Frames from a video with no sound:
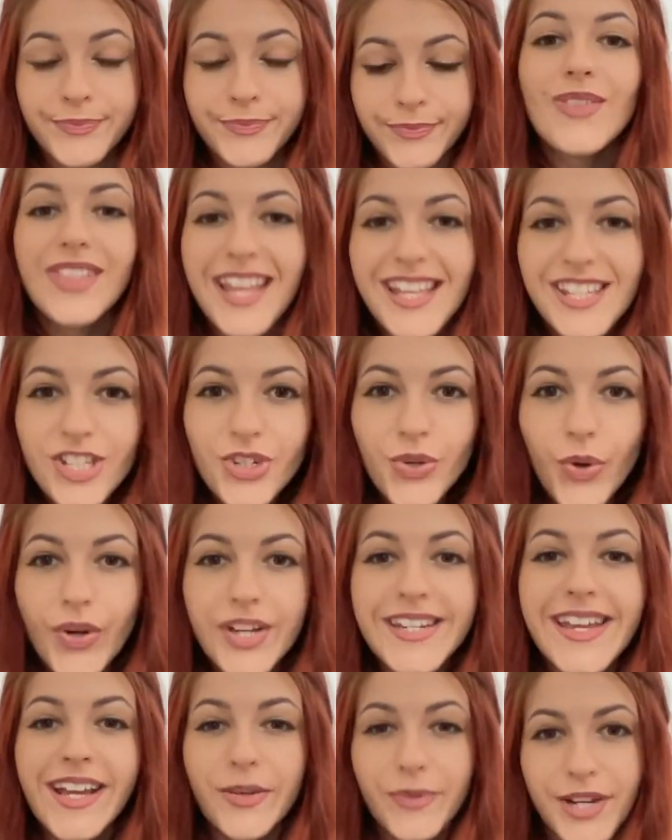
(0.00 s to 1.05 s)
So let's
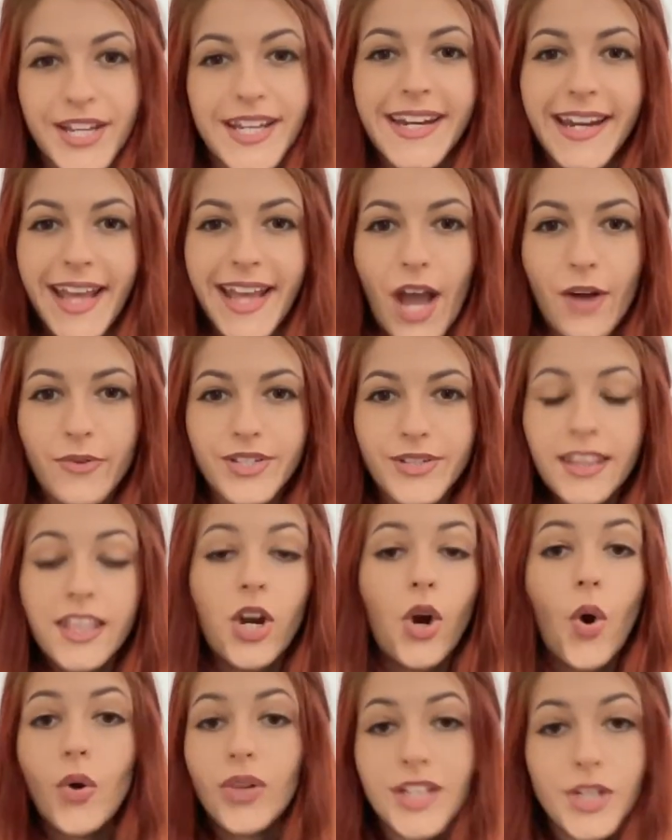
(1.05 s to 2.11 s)
join and create an account.
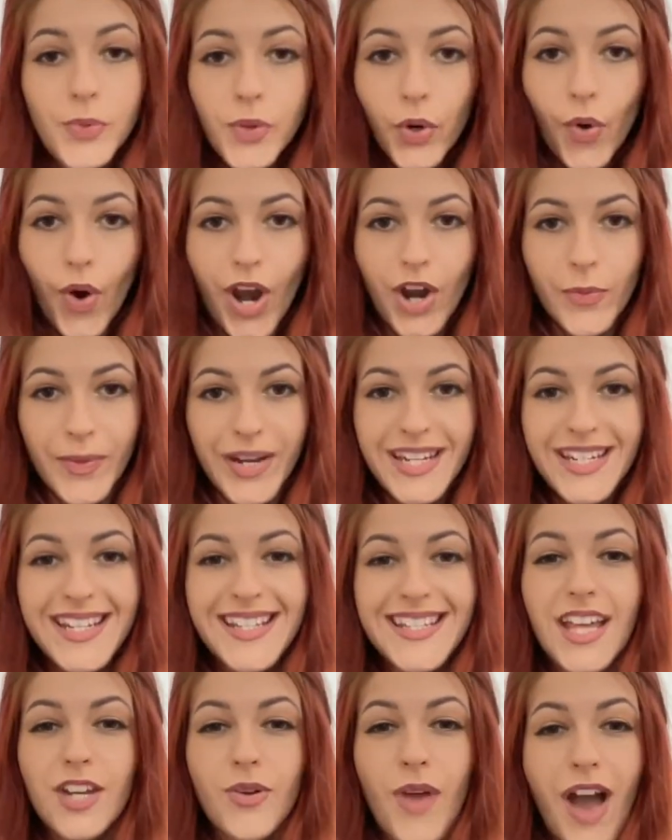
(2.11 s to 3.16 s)
Their only requirement
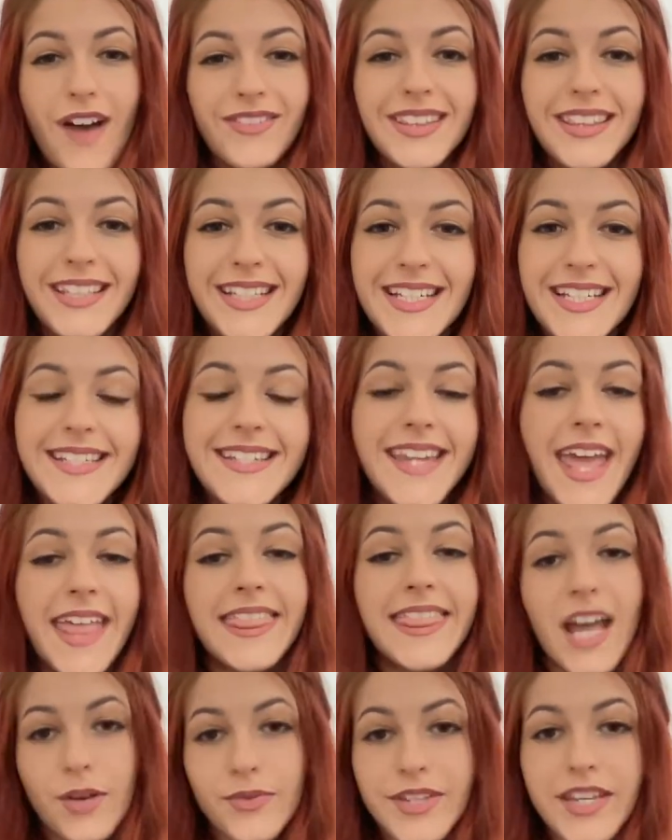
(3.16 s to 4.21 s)
is that you have at least
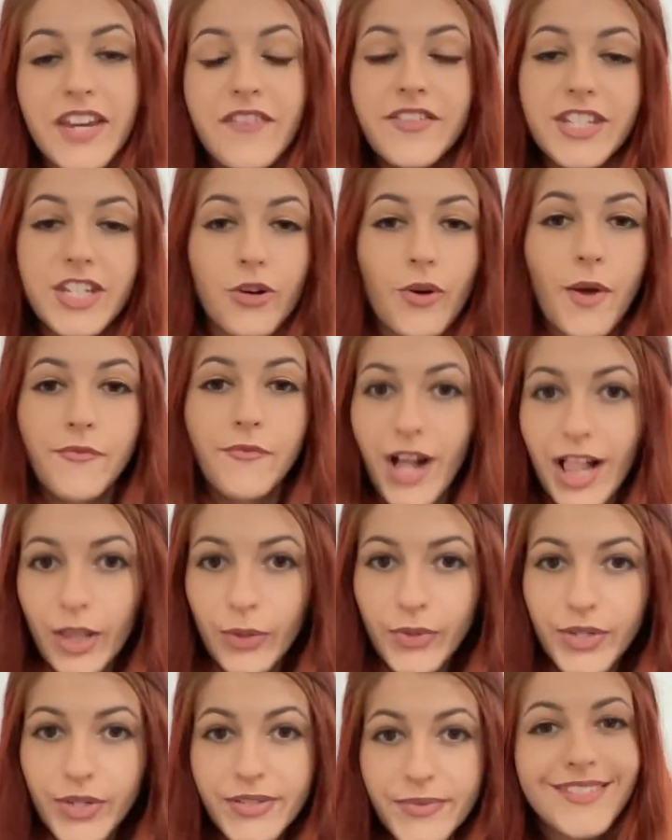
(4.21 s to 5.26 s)
10,000 Instagram
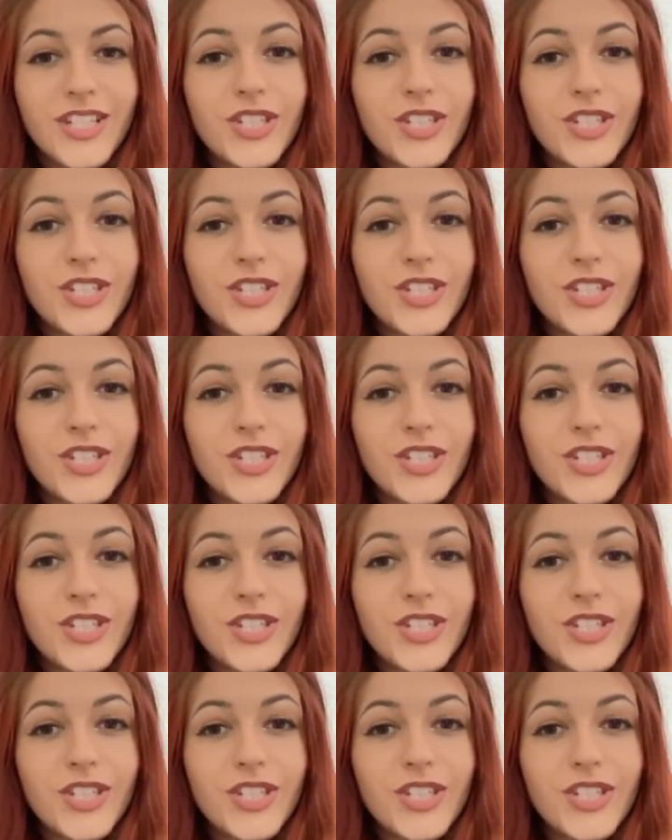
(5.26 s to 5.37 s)
followers.